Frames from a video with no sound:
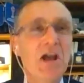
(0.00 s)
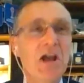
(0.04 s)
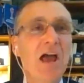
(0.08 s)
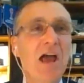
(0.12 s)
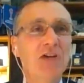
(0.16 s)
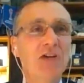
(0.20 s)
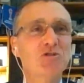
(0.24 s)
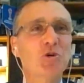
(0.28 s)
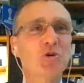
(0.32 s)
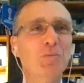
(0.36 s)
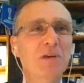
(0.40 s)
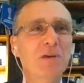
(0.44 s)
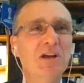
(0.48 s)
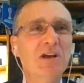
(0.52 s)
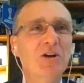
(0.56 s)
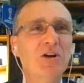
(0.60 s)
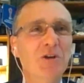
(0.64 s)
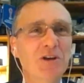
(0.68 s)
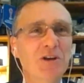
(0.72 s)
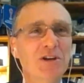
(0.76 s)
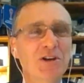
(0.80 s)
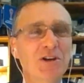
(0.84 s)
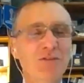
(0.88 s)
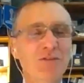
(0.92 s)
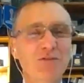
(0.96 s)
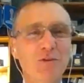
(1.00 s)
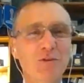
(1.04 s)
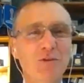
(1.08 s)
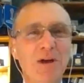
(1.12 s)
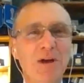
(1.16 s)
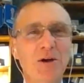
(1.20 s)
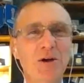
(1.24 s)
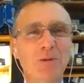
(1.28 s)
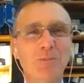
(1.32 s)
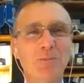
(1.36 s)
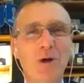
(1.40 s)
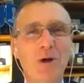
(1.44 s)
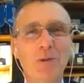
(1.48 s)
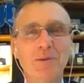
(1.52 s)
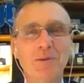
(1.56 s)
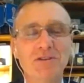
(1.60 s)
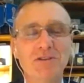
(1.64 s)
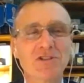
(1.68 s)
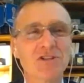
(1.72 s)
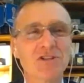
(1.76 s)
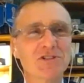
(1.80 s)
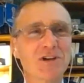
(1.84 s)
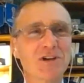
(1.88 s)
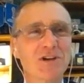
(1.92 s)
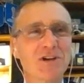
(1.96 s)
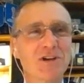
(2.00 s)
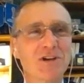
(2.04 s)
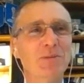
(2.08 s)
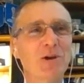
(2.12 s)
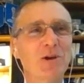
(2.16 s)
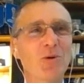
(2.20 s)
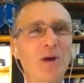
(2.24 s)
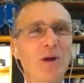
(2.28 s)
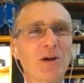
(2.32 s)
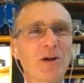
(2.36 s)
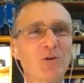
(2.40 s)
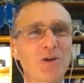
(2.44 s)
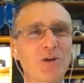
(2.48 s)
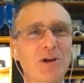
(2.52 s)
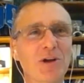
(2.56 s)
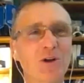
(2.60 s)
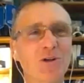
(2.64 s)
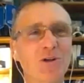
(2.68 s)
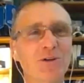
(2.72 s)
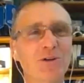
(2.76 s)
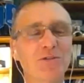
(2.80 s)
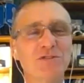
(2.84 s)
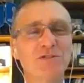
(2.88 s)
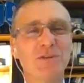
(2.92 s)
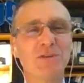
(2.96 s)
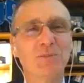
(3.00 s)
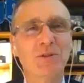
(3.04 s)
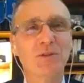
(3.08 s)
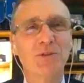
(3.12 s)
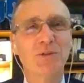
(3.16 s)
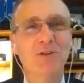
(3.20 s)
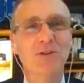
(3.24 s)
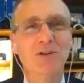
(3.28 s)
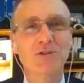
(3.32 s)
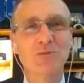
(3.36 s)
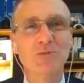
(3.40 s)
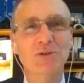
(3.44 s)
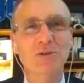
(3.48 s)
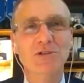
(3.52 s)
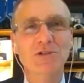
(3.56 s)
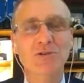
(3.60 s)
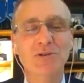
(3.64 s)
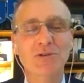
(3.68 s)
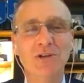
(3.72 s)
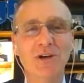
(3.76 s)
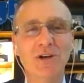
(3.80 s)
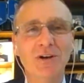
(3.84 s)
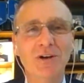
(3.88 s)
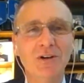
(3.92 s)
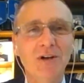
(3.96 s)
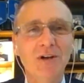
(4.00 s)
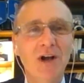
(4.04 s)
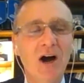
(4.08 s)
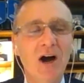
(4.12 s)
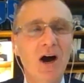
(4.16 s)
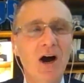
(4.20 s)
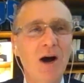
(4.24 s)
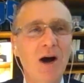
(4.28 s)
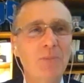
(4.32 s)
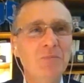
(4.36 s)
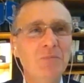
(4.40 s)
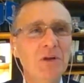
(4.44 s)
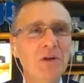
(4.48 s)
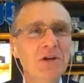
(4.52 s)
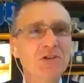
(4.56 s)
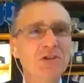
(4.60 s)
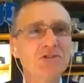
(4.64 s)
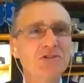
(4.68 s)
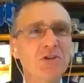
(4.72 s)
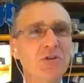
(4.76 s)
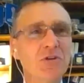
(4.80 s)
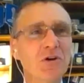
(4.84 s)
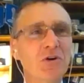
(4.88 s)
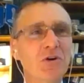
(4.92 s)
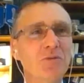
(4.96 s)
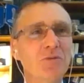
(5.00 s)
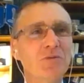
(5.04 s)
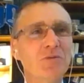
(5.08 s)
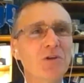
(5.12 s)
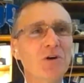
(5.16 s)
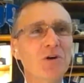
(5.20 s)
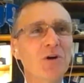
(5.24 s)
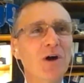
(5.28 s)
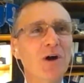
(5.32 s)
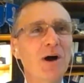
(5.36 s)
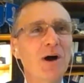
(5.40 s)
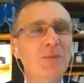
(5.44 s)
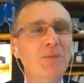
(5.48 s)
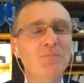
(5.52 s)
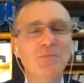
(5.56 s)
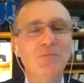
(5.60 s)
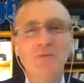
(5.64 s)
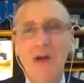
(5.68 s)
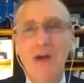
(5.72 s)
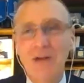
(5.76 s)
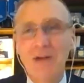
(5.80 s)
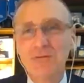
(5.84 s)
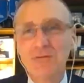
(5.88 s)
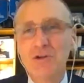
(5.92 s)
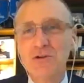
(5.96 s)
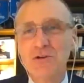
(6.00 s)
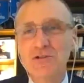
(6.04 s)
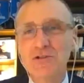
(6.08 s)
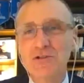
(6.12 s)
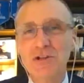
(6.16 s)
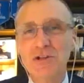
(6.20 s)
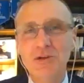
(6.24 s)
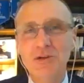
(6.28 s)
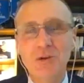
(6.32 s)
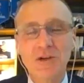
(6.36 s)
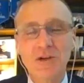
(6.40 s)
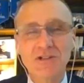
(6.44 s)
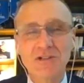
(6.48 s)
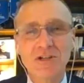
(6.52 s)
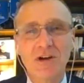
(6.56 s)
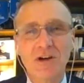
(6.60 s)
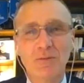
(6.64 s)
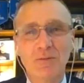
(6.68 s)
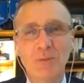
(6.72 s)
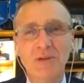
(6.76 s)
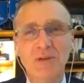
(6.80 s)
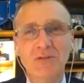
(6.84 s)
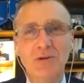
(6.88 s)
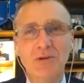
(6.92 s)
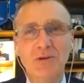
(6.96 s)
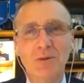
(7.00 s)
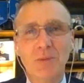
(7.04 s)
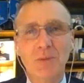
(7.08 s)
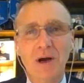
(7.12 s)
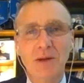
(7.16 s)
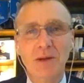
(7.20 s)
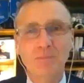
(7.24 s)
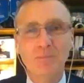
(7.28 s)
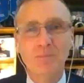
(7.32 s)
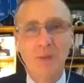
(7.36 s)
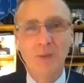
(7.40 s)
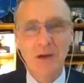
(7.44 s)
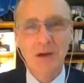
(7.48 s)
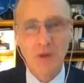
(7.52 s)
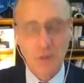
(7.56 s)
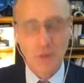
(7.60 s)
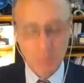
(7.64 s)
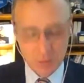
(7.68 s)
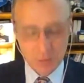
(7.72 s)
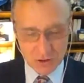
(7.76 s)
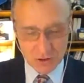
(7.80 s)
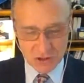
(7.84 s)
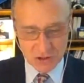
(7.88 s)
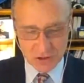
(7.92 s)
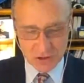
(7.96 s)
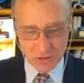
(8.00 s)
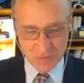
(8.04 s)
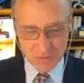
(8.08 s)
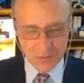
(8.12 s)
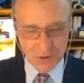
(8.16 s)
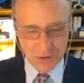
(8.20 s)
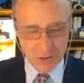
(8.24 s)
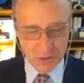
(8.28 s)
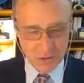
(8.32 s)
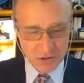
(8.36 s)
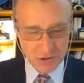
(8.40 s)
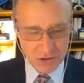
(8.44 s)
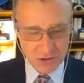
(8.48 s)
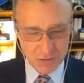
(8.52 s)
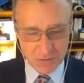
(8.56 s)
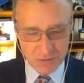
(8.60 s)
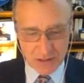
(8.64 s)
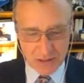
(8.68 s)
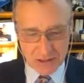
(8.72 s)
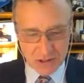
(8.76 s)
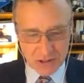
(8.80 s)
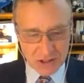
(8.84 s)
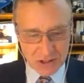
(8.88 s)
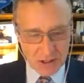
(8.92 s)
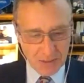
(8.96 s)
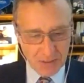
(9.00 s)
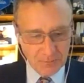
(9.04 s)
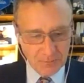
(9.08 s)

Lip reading: as you'll be hearing in a few moments, because I'm going to be quite critical of some of the things we do here. So they're not those of the U.S. government. They're my own personal views. That